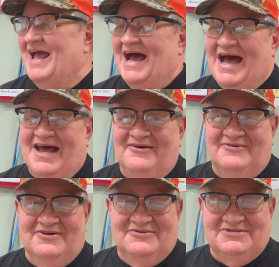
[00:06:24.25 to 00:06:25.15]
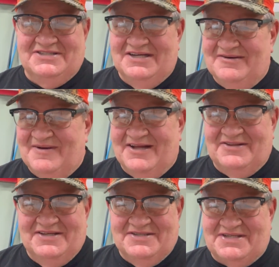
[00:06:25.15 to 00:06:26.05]
I don't know shit about
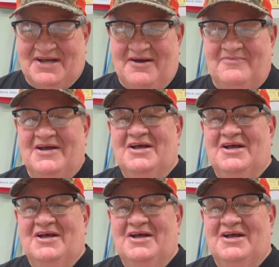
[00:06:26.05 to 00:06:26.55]
this stuff.